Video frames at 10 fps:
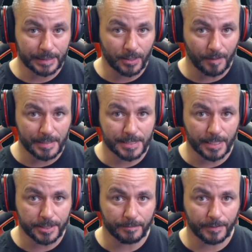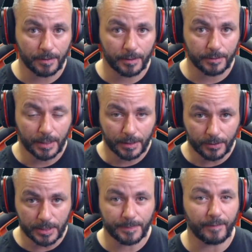the comments section below.
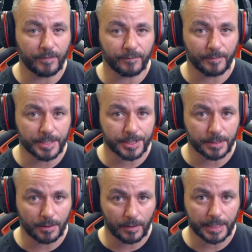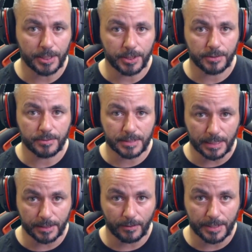Nice bit of information I can use
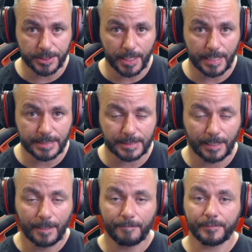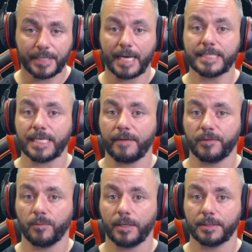and digest. But that is it,
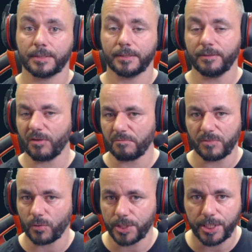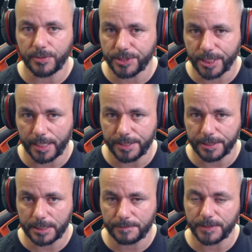everyone. Not huge
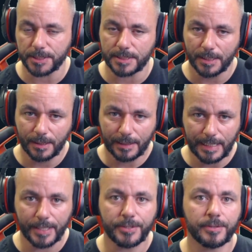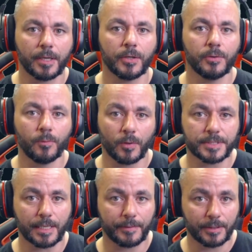changes, but just letting you know what's
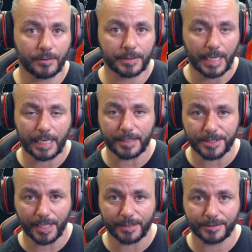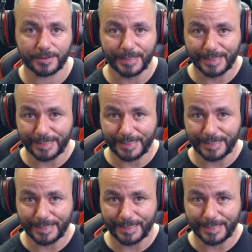going on at the channel